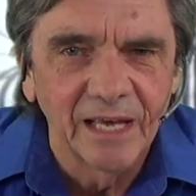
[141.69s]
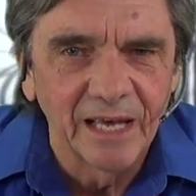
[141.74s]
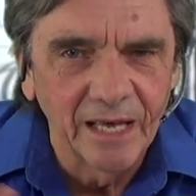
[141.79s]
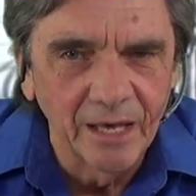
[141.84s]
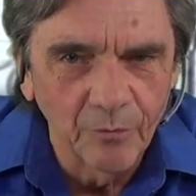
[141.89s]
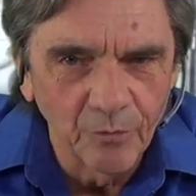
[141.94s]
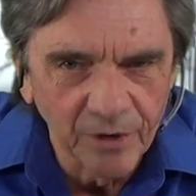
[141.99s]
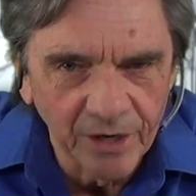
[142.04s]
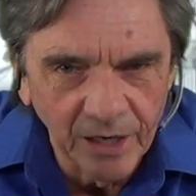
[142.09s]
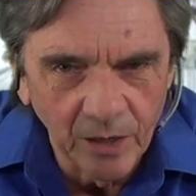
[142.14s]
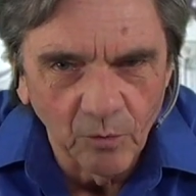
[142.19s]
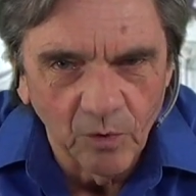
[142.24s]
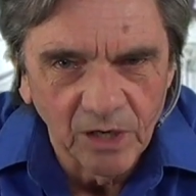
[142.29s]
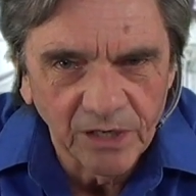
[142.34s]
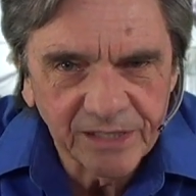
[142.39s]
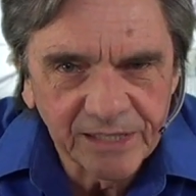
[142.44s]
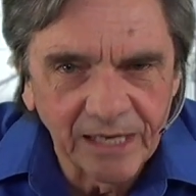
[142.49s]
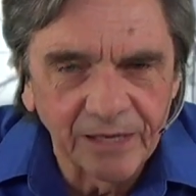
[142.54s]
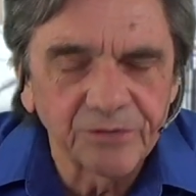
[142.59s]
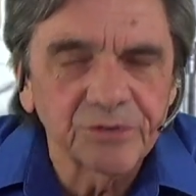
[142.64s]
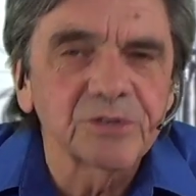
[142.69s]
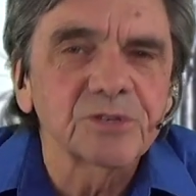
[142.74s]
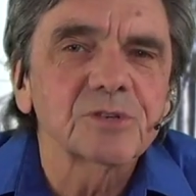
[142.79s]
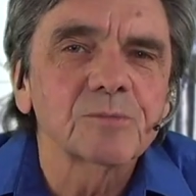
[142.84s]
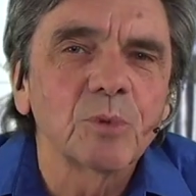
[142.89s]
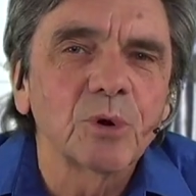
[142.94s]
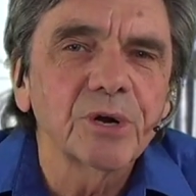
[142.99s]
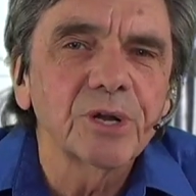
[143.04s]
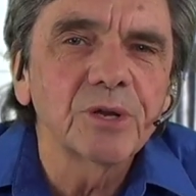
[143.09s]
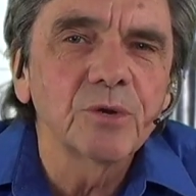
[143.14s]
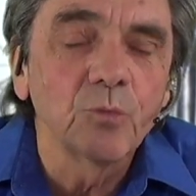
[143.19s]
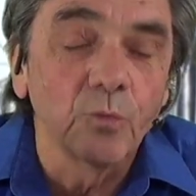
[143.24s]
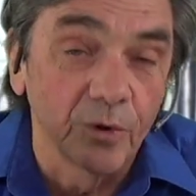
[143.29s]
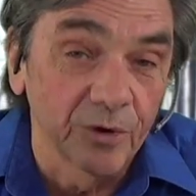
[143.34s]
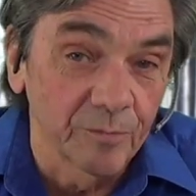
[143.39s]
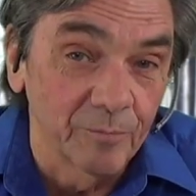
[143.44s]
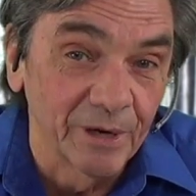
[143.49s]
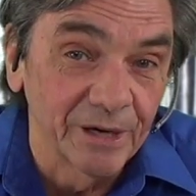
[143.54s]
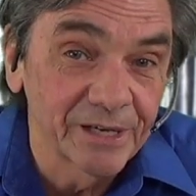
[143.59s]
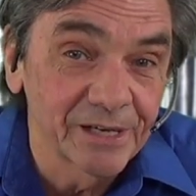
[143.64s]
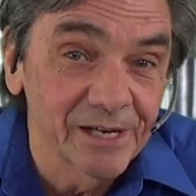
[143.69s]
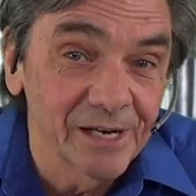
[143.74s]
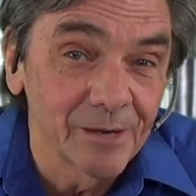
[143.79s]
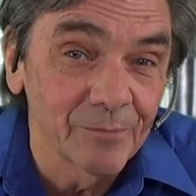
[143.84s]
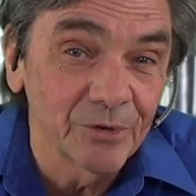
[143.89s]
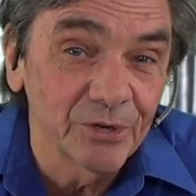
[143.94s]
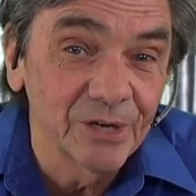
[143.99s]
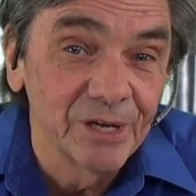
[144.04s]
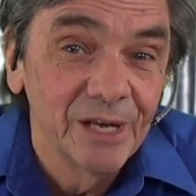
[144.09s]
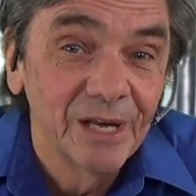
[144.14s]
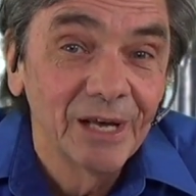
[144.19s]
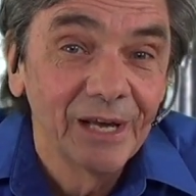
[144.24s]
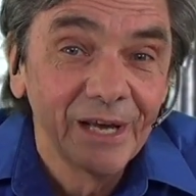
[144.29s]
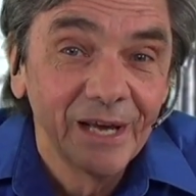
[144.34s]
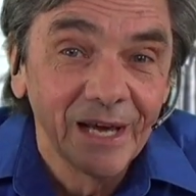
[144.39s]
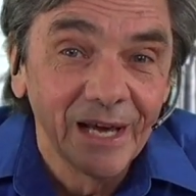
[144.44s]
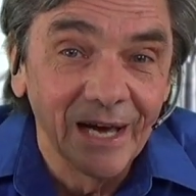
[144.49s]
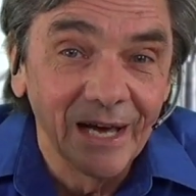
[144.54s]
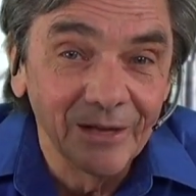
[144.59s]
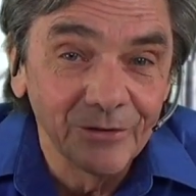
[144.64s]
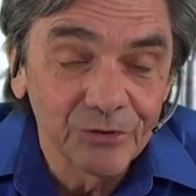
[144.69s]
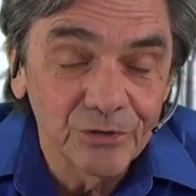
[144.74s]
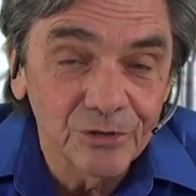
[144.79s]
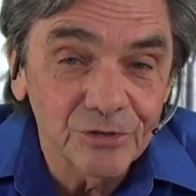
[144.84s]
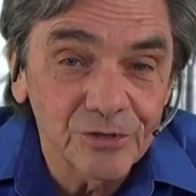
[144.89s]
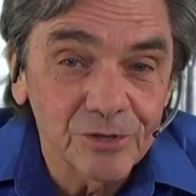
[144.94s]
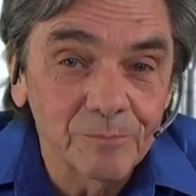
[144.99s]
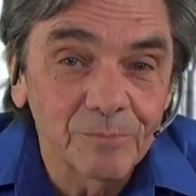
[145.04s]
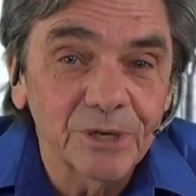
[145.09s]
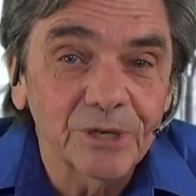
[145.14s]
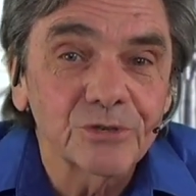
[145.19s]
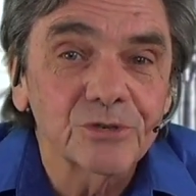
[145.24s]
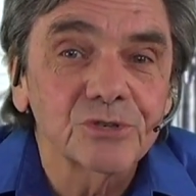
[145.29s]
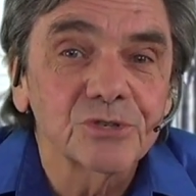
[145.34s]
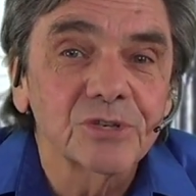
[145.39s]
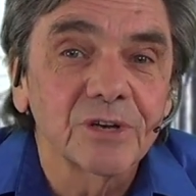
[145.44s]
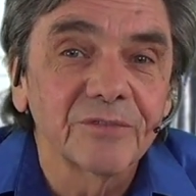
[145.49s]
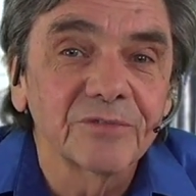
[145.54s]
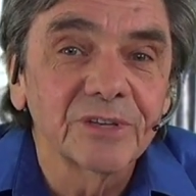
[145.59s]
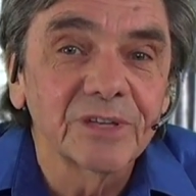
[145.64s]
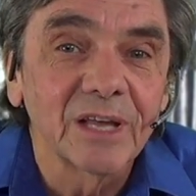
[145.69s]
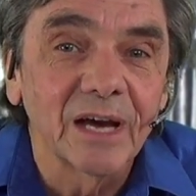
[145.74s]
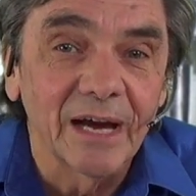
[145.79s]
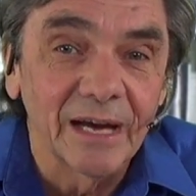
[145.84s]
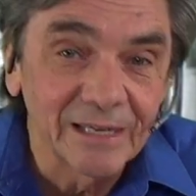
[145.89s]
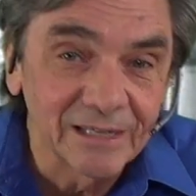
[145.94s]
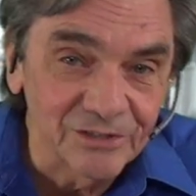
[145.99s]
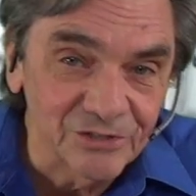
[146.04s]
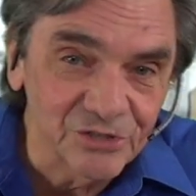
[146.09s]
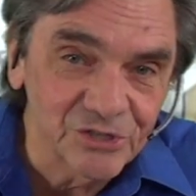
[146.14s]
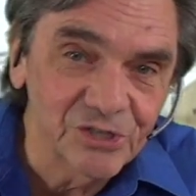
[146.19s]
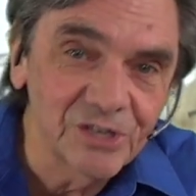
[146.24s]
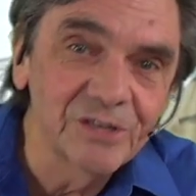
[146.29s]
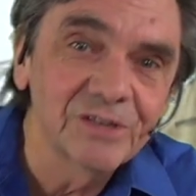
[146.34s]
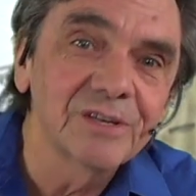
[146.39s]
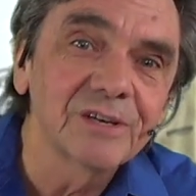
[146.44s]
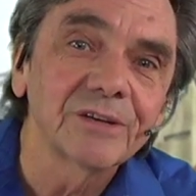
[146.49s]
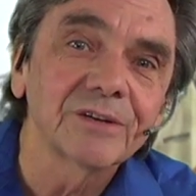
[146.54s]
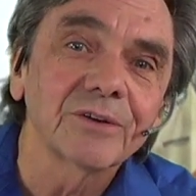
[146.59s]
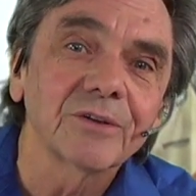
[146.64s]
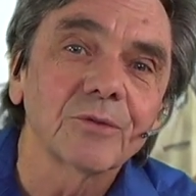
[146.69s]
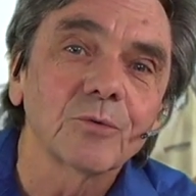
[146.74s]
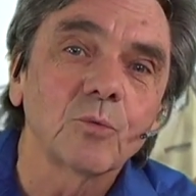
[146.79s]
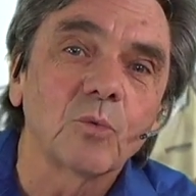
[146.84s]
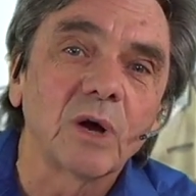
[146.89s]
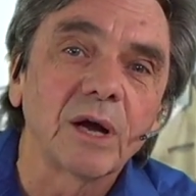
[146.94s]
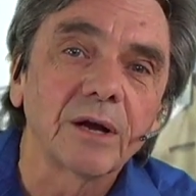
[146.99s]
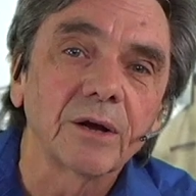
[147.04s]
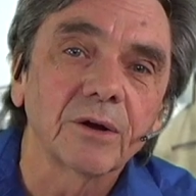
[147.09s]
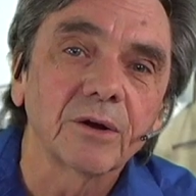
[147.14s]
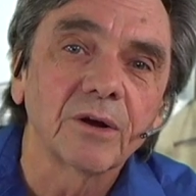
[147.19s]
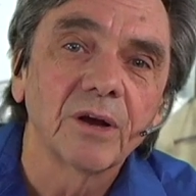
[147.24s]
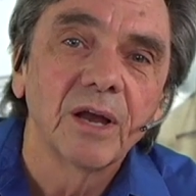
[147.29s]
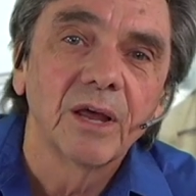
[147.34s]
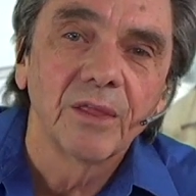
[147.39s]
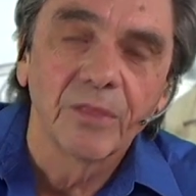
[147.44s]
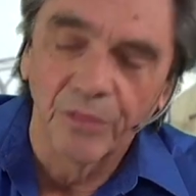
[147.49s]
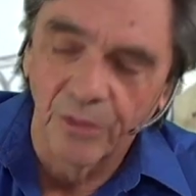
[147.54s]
And when I walked out this morning with my camera and took some pictures of it, I could see the end of the wire.